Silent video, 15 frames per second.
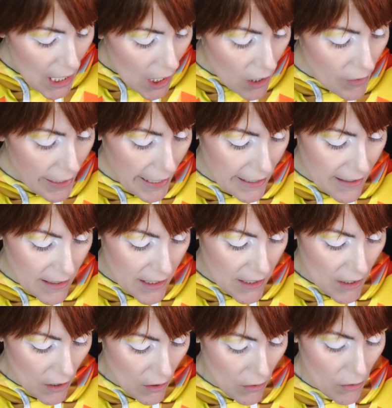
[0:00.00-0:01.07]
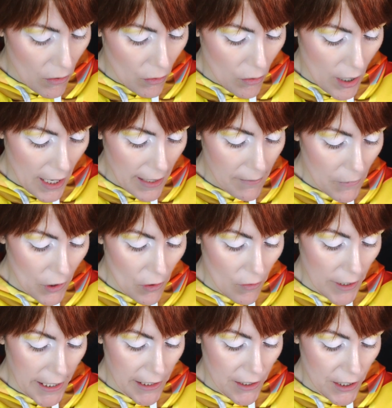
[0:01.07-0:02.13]
Okay, so I'm
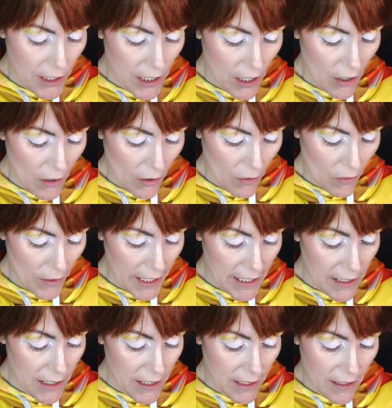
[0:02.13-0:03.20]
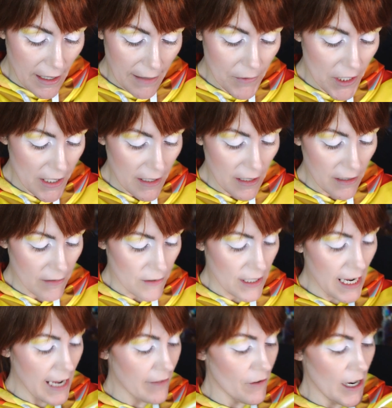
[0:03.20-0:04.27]
going to go into, I'm just going to
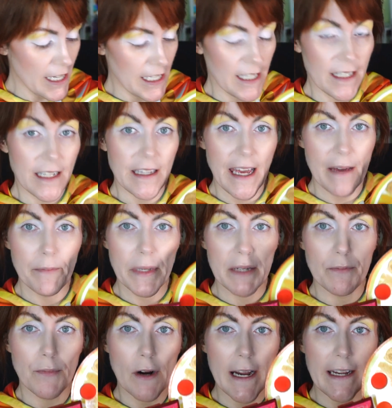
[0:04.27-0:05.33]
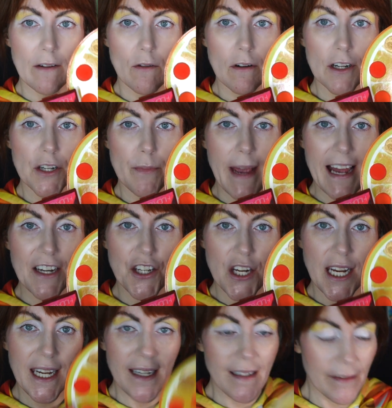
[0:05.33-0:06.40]
dive right into that big bright orange matte
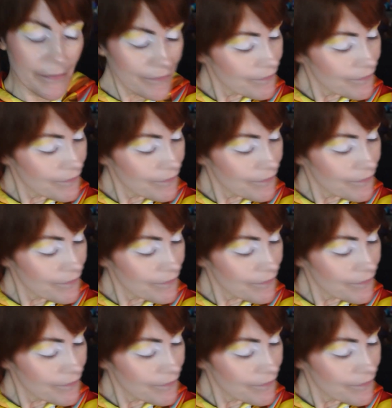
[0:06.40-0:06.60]
shade